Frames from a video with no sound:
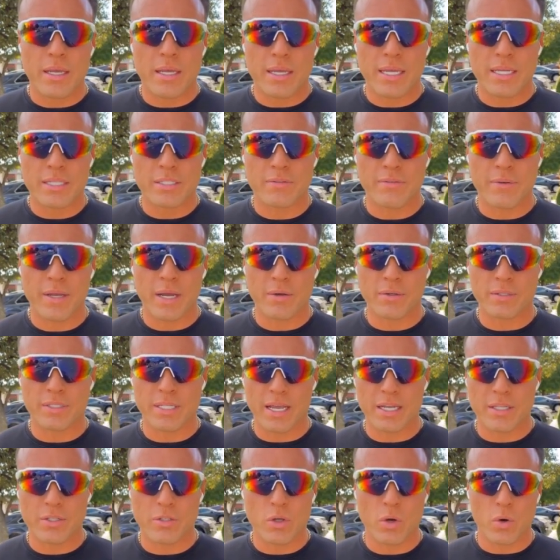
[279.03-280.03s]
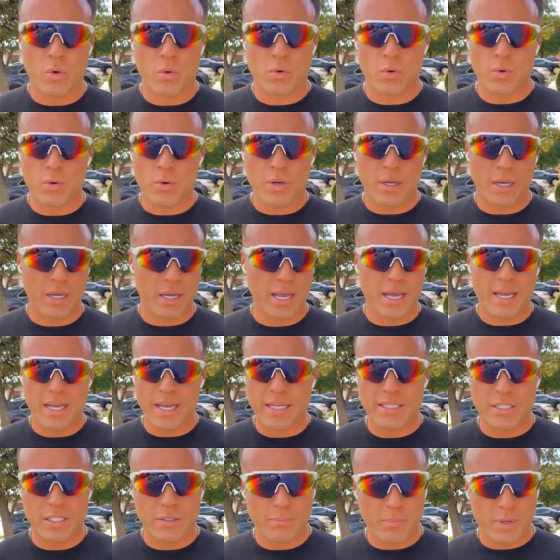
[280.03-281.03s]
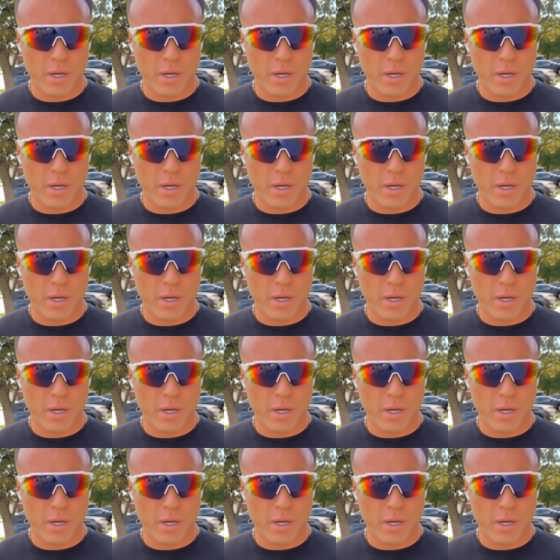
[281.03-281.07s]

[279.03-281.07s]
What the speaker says: It's found 10 total, and I just